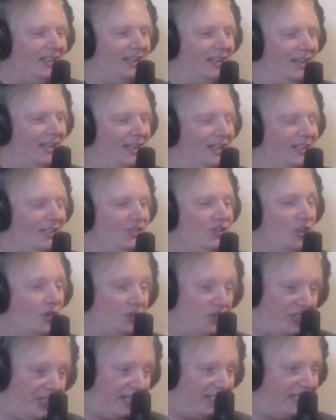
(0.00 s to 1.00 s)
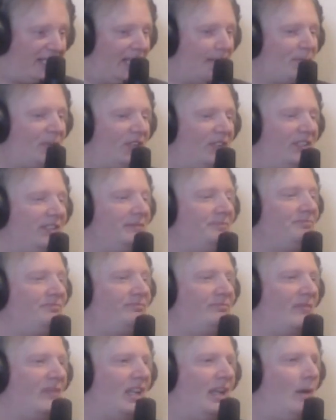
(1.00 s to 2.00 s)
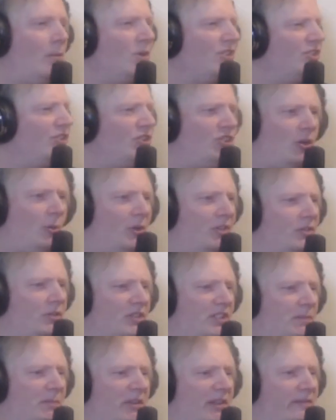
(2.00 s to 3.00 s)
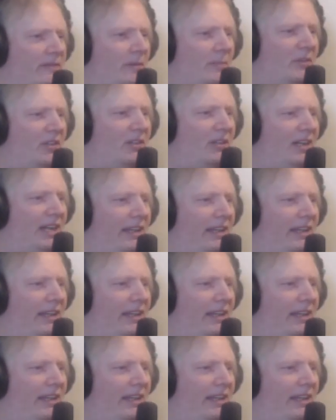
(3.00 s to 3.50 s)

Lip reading: and Joan Jett came on. I wasn't sure what to expect from her.